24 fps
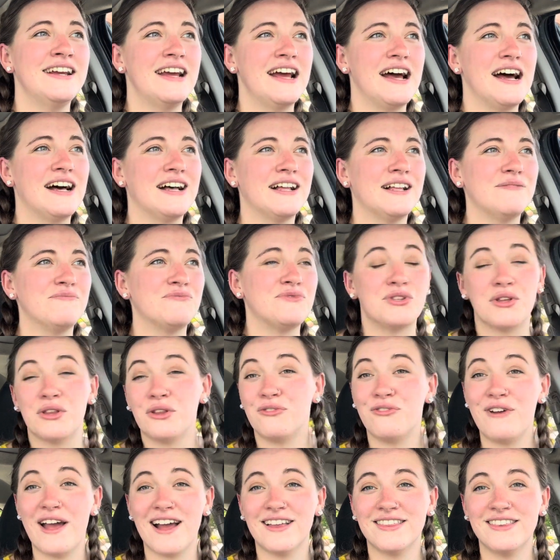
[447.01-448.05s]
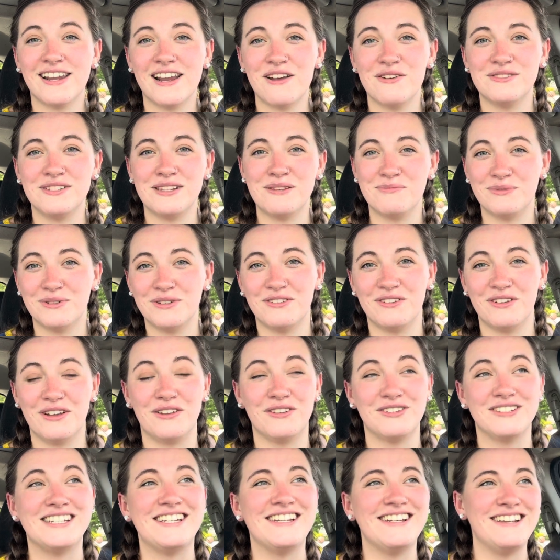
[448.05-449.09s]
Um, so the fact that I was able
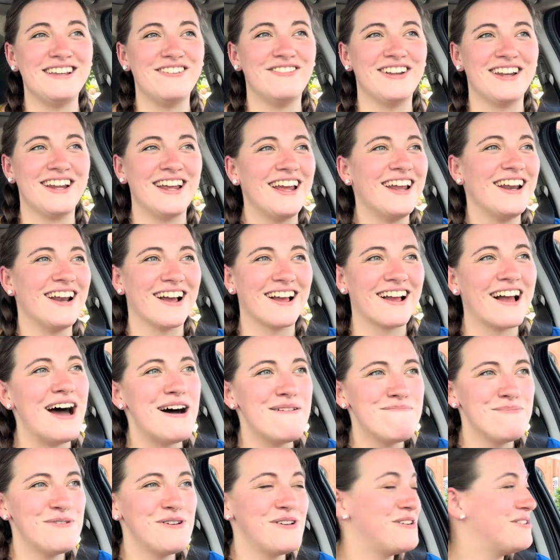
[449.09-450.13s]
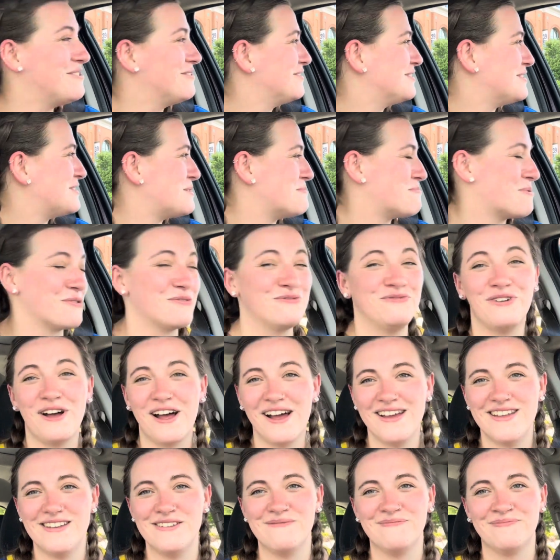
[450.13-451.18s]
to even hit a couple was super
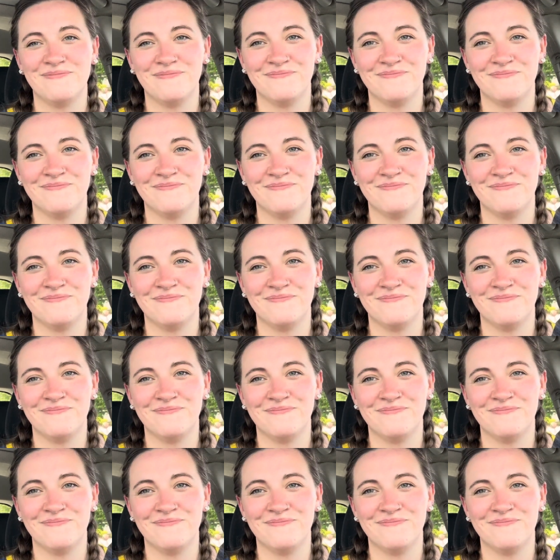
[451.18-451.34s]
fun.